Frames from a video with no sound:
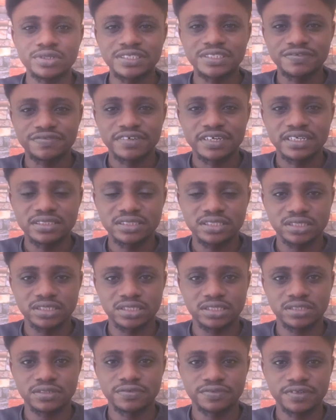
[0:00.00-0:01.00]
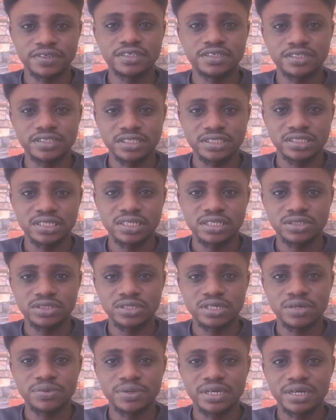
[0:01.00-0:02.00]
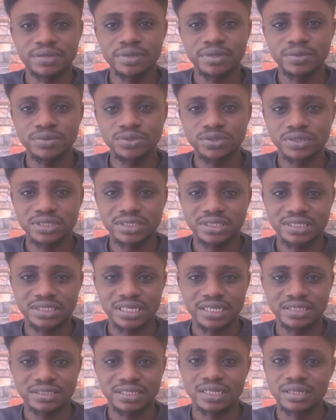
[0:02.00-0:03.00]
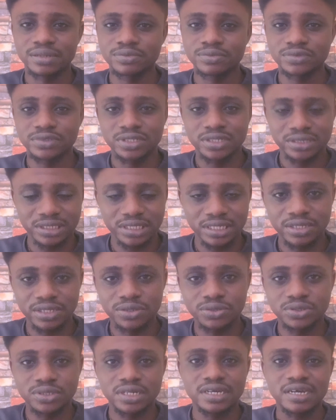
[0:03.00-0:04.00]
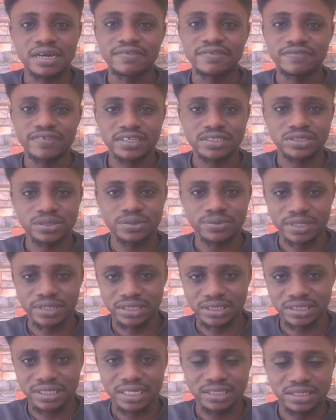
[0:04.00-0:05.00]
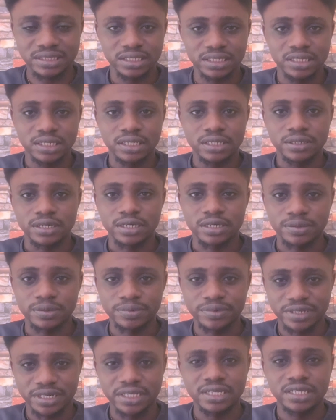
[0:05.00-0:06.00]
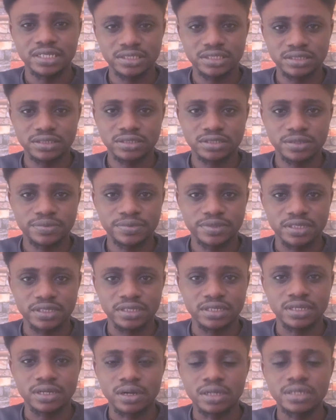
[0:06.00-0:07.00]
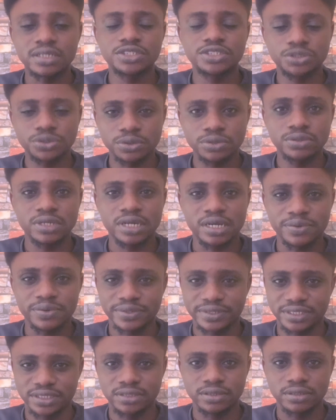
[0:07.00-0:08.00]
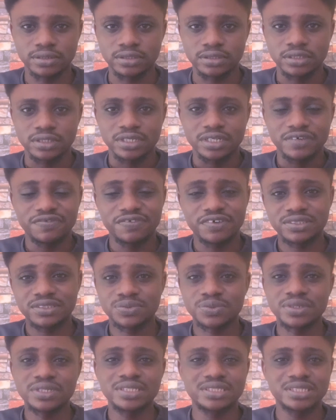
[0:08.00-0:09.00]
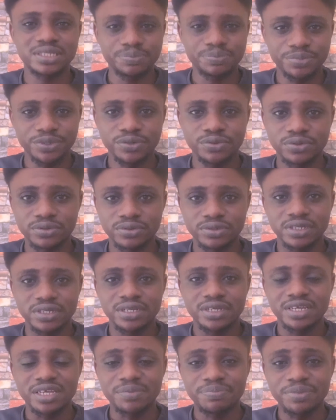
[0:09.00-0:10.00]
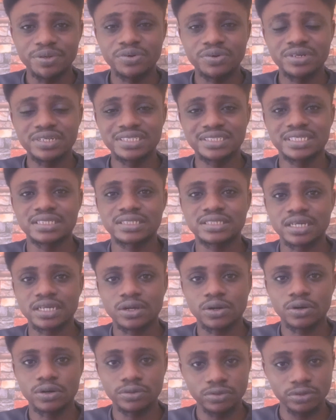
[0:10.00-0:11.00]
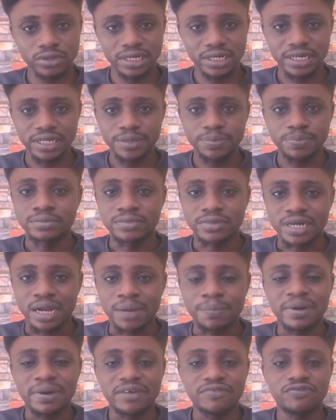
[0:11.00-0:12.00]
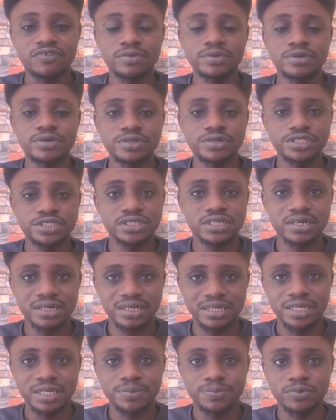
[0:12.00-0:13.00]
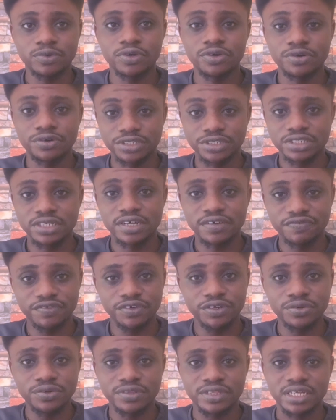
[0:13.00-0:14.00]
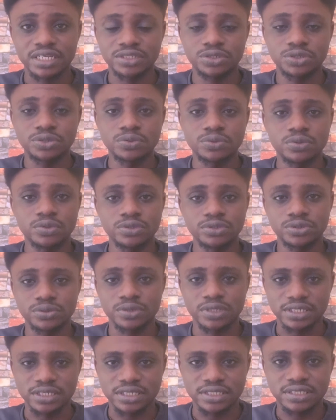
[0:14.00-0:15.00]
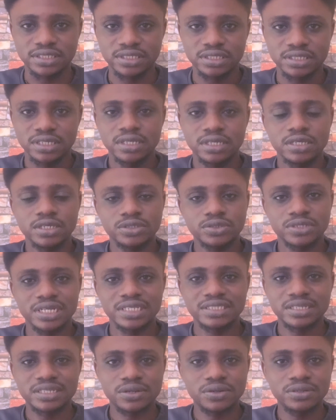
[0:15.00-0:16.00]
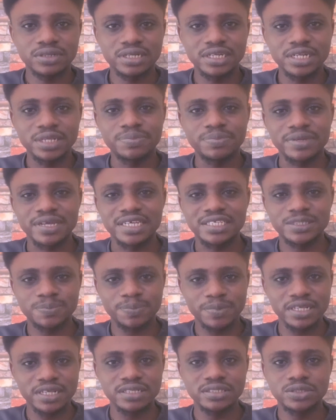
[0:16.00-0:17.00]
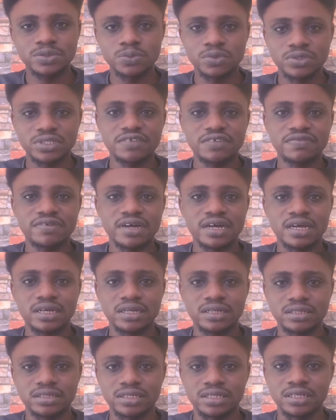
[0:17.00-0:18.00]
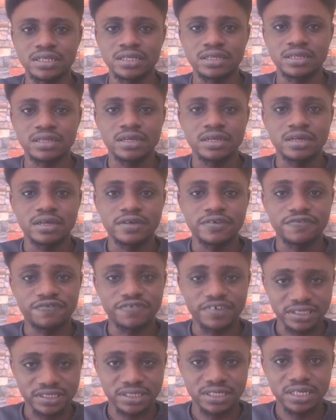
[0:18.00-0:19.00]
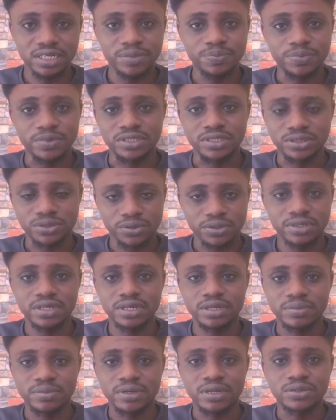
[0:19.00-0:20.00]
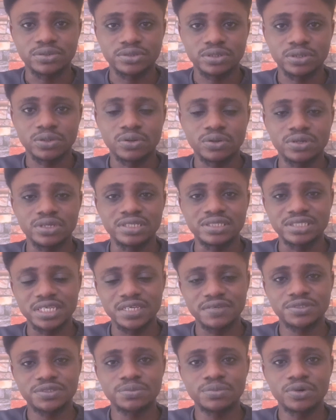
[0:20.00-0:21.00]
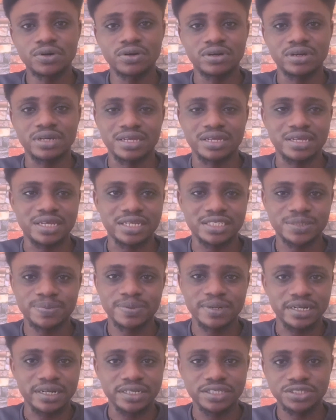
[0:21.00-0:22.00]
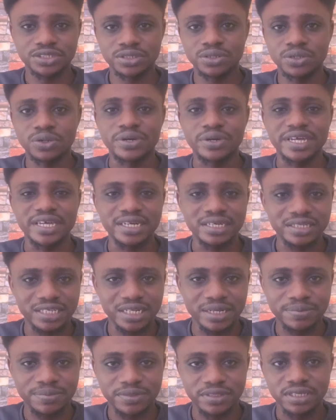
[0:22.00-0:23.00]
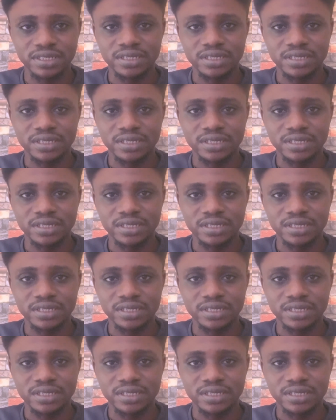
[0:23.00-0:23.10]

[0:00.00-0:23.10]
define this very easily so that we can be able to understand, and I'm taking you to the canvas so we can start creating something here. I'll at least show you how it's done. First one is a B-roll. A B-roll is a second clip apart from your original clip or your original video that you want to edit. So that second clip explains whatever the first clip is talking about, or it gives more explanation or in-depth